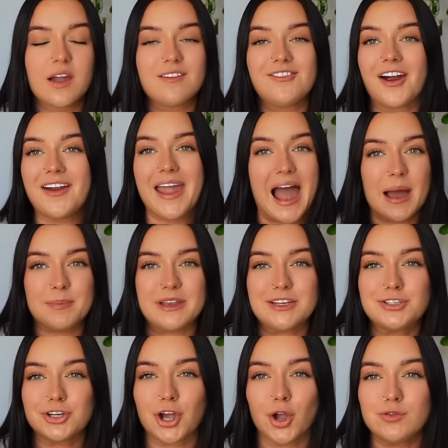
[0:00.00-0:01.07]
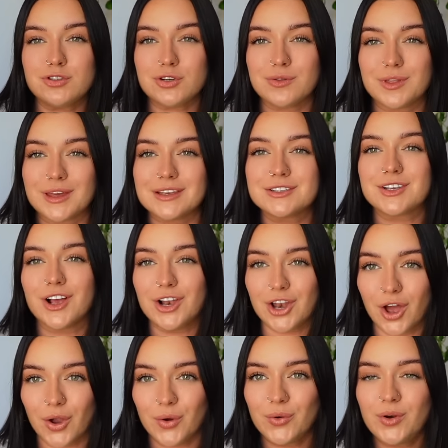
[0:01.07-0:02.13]
very happy to go to things
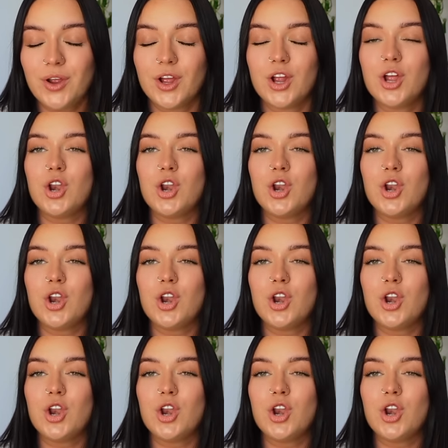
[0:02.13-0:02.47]
alone,